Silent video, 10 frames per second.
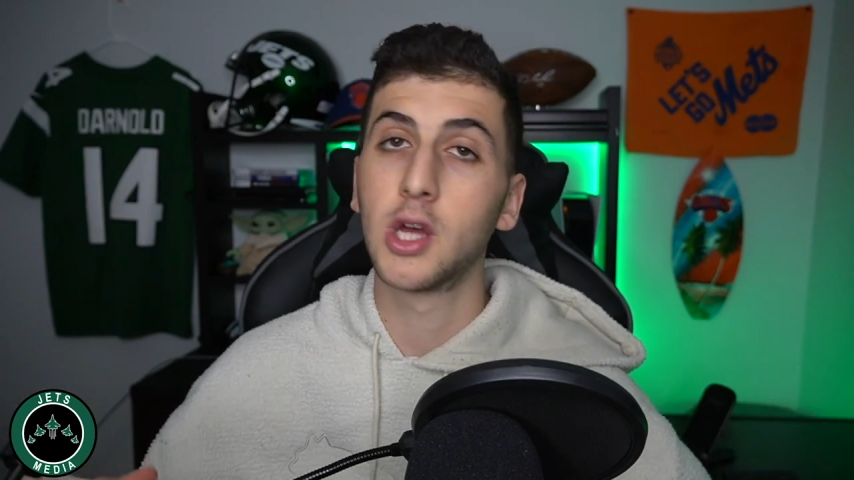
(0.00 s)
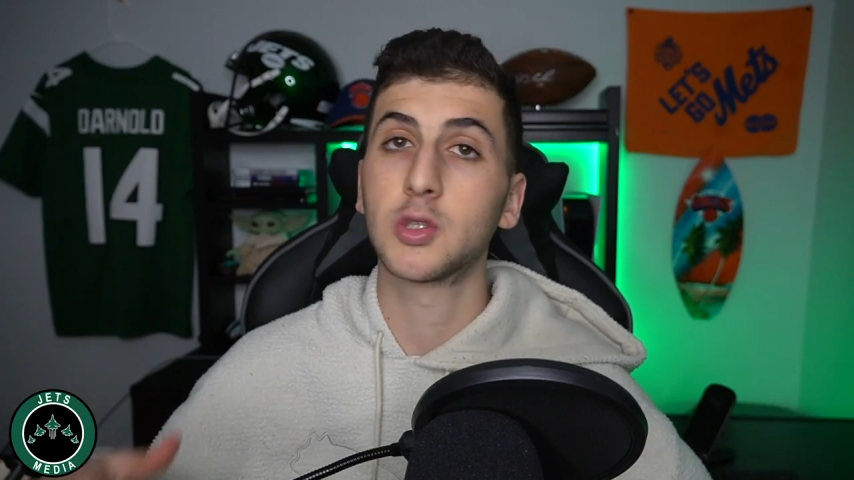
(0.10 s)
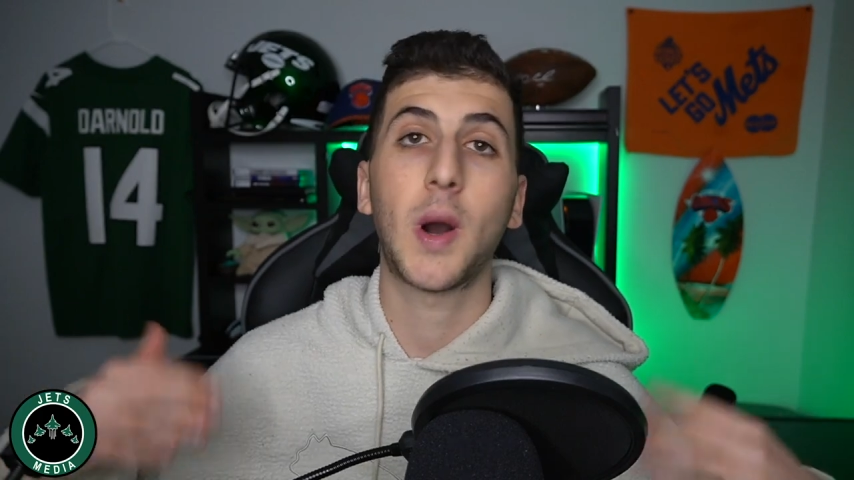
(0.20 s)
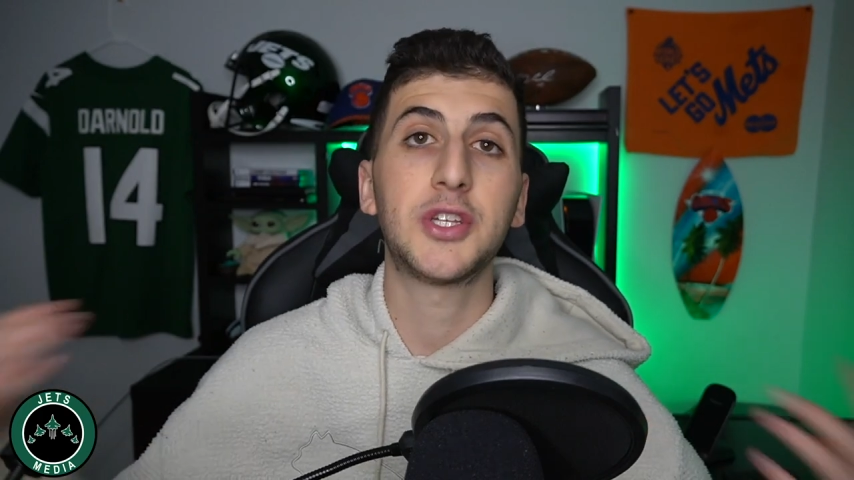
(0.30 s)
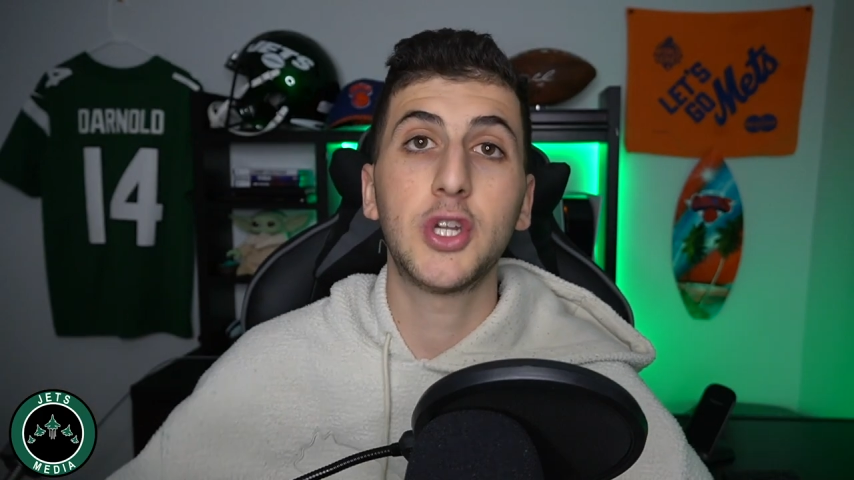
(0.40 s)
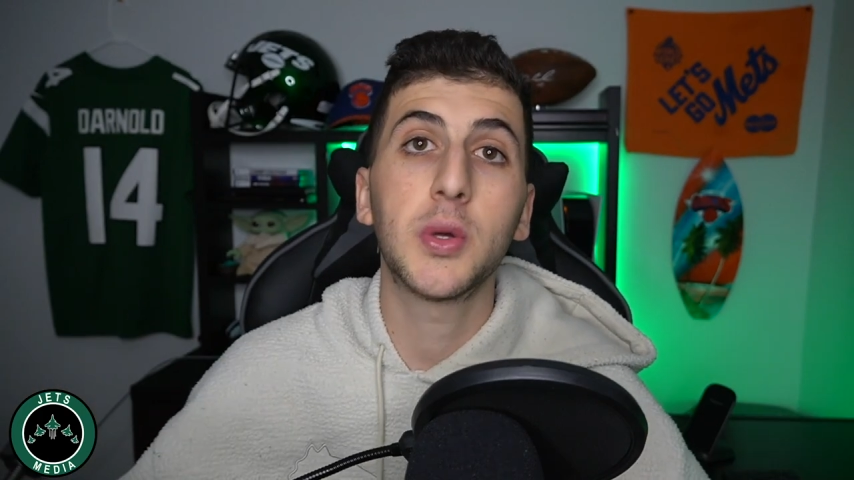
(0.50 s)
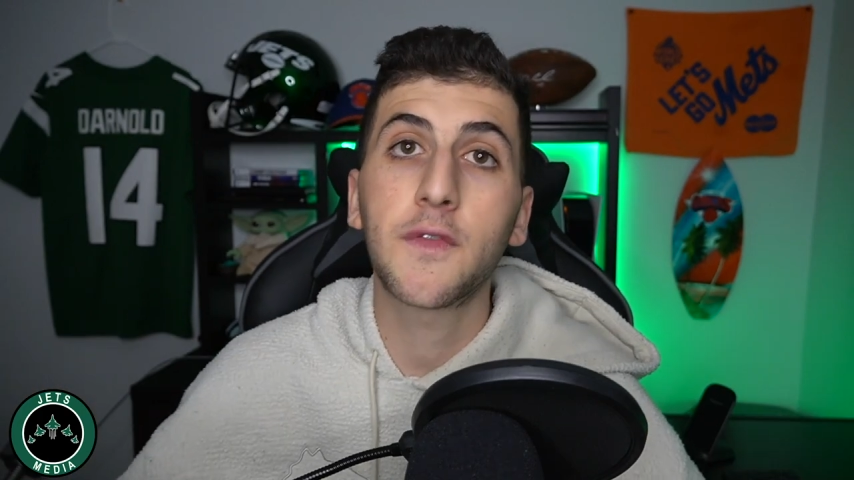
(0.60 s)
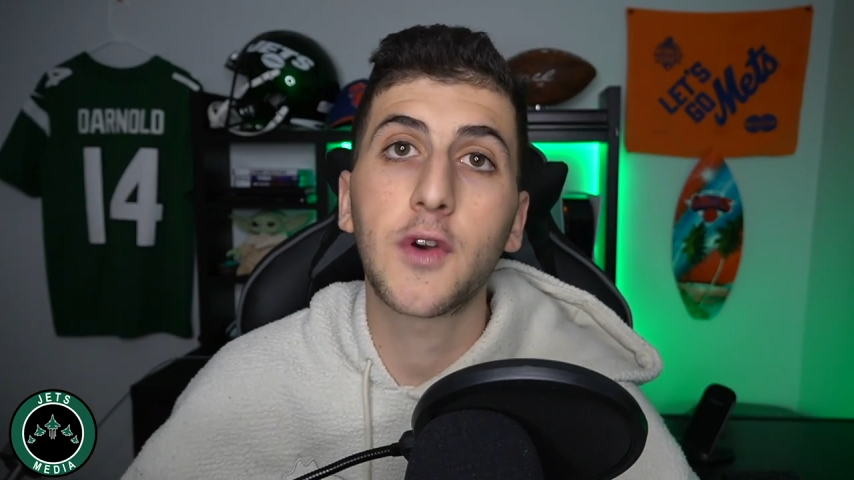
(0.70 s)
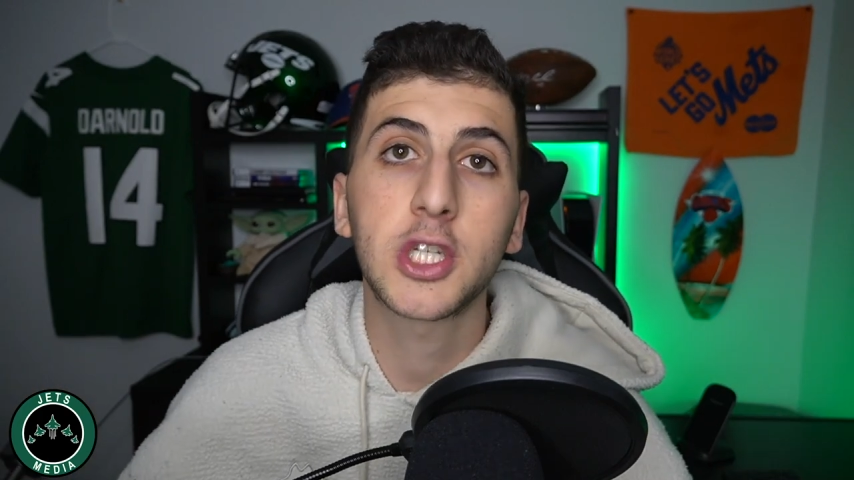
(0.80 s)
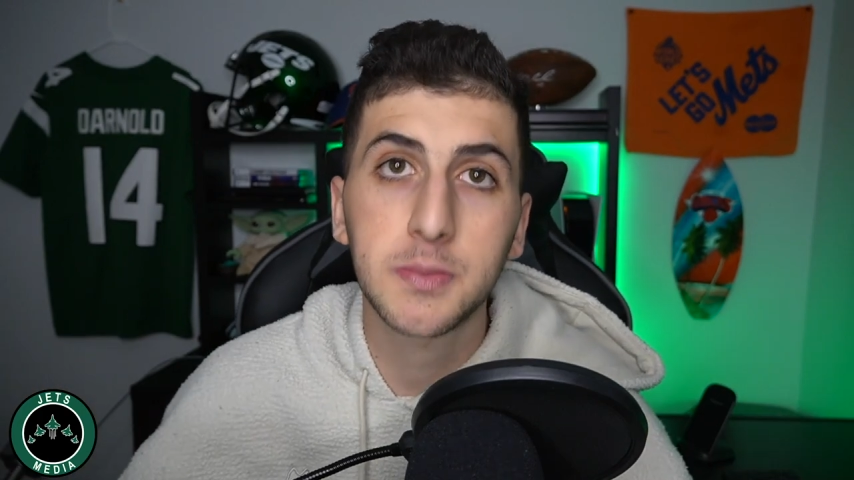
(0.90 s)
So why'd you do it in
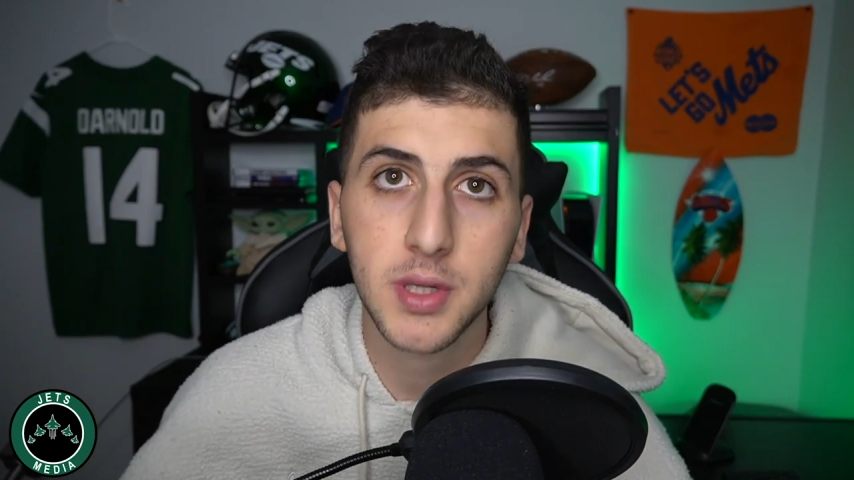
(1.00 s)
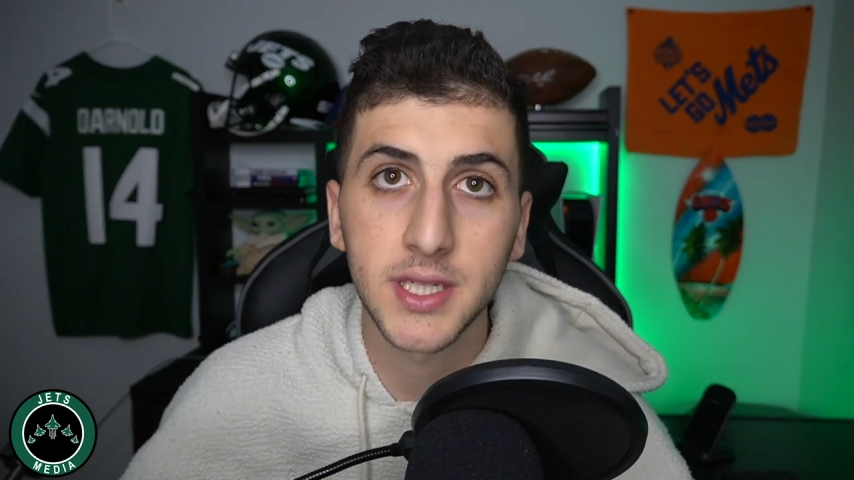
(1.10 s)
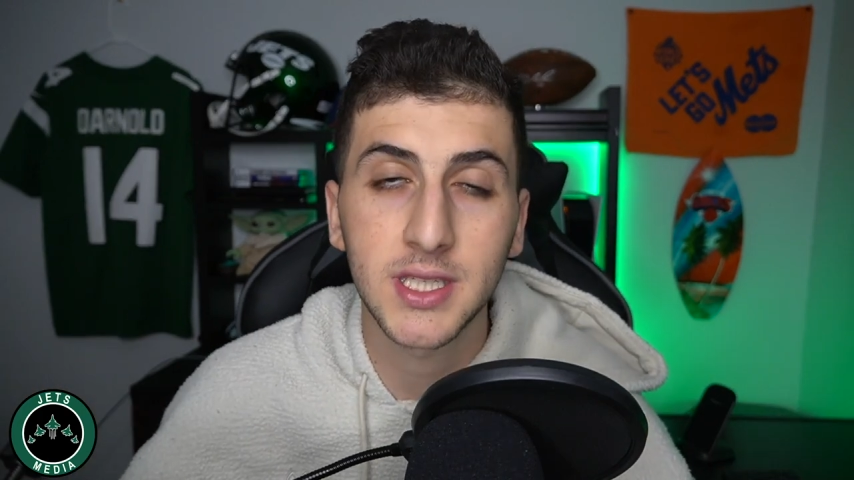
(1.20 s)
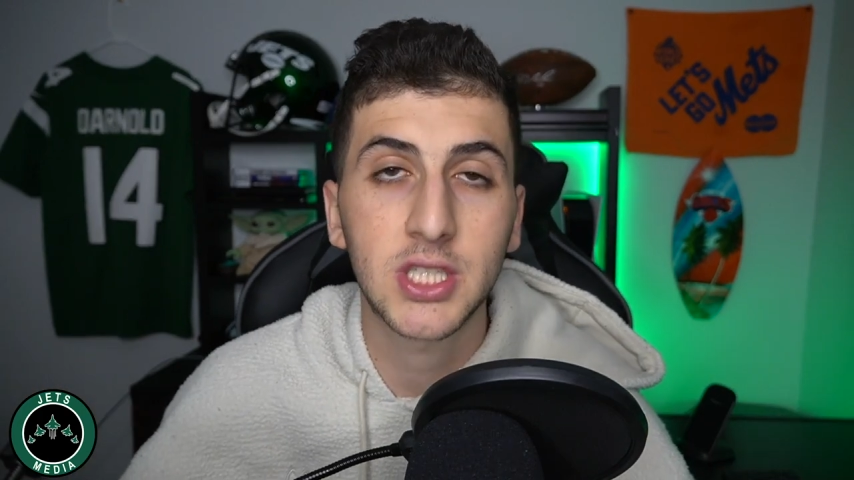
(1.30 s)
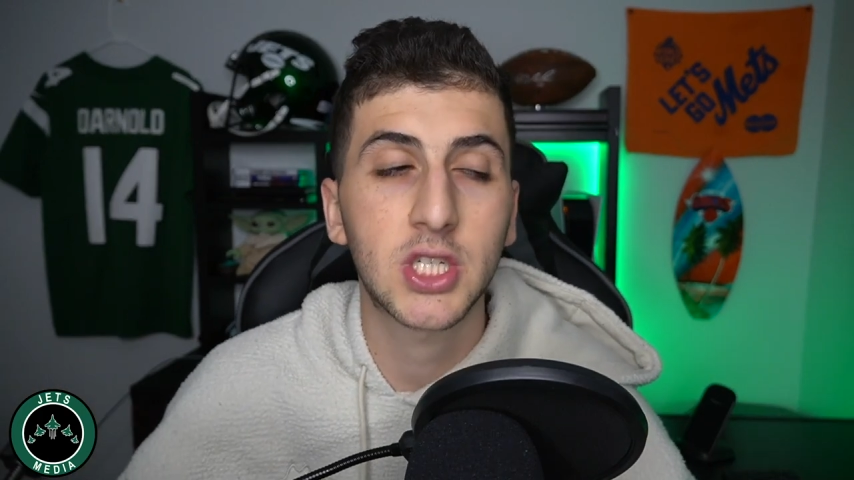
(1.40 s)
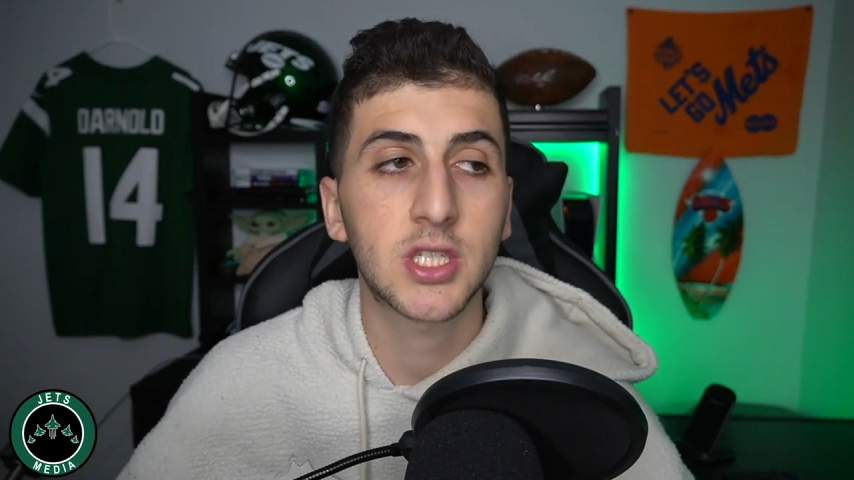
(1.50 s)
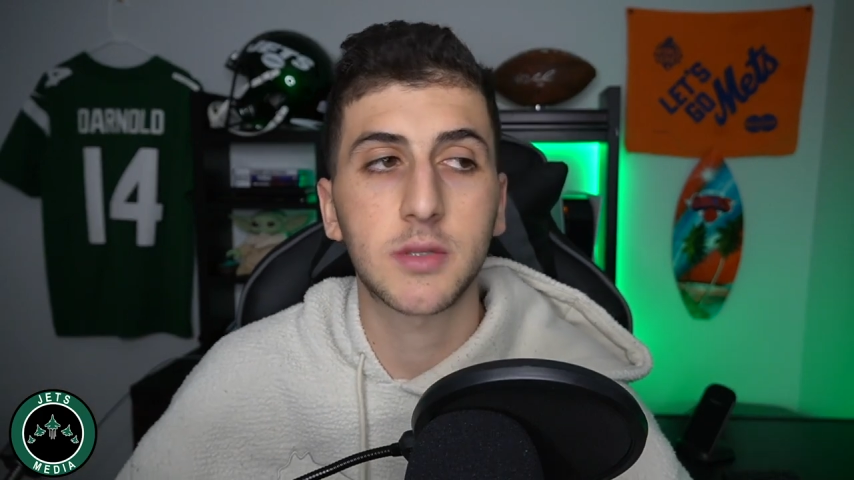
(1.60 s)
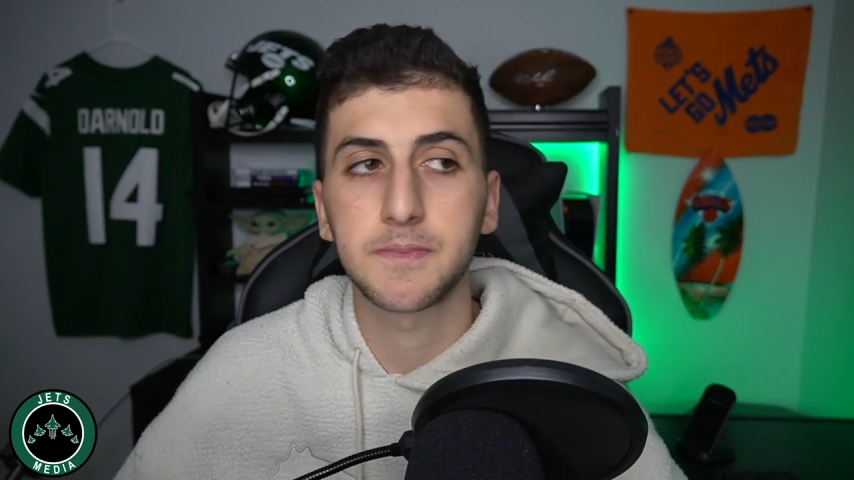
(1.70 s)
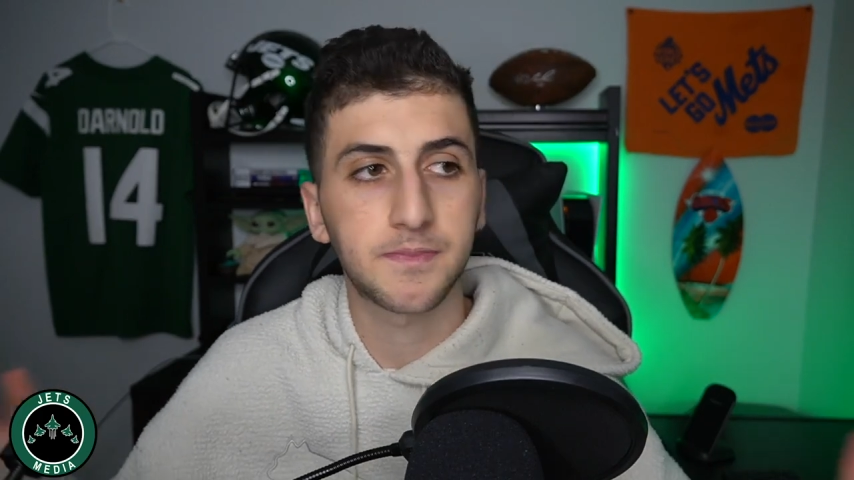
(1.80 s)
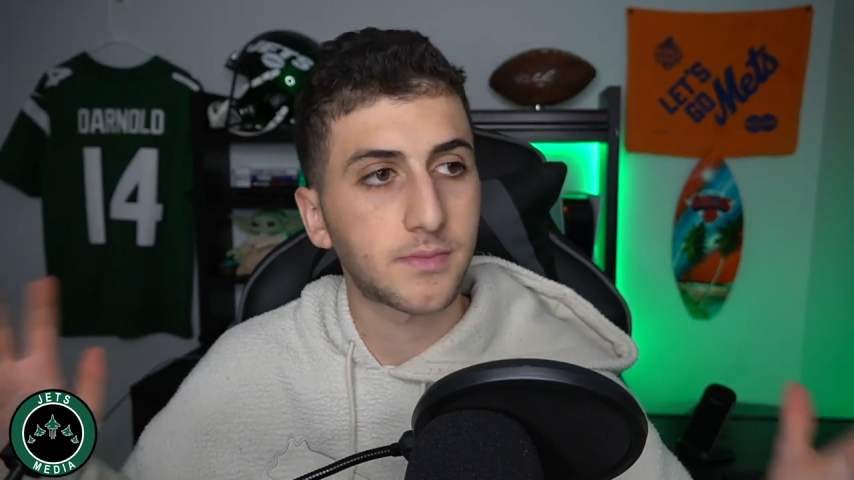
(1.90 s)
the first place? It's just